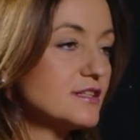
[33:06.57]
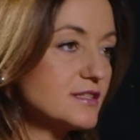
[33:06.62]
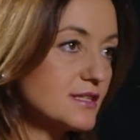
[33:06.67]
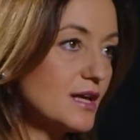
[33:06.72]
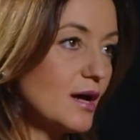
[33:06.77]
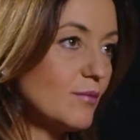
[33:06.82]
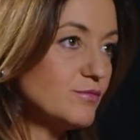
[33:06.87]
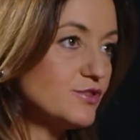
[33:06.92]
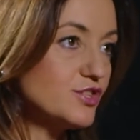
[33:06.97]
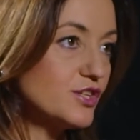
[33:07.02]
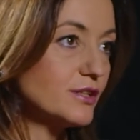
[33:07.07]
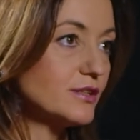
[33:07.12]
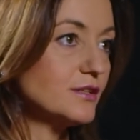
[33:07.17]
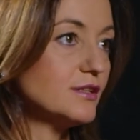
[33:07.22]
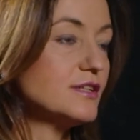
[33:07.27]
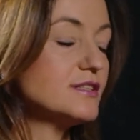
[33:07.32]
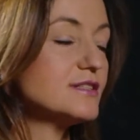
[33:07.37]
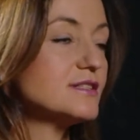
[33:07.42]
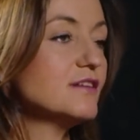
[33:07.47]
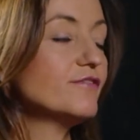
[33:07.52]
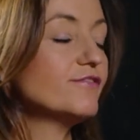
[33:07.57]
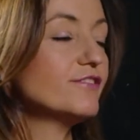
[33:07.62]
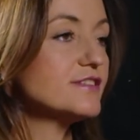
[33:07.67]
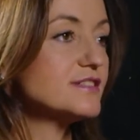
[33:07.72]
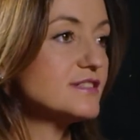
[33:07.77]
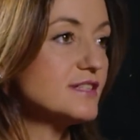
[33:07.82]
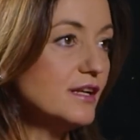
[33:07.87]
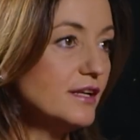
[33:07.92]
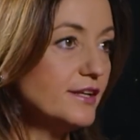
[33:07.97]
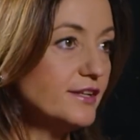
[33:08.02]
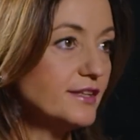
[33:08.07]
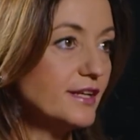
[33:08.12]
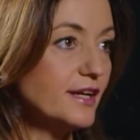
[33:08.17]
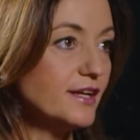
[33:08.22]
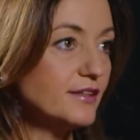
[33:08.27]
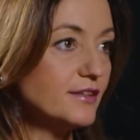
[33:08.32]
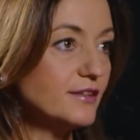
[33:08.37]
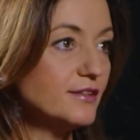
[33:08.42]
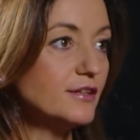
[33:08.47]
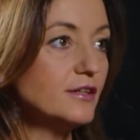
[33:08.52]
subject, it's the
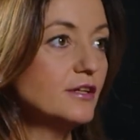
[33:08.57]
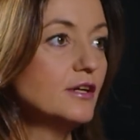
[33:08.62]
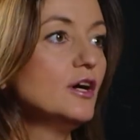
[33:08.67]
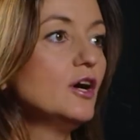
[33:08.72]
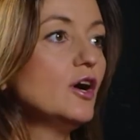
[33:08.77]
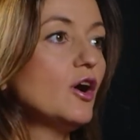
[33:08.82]
facilitator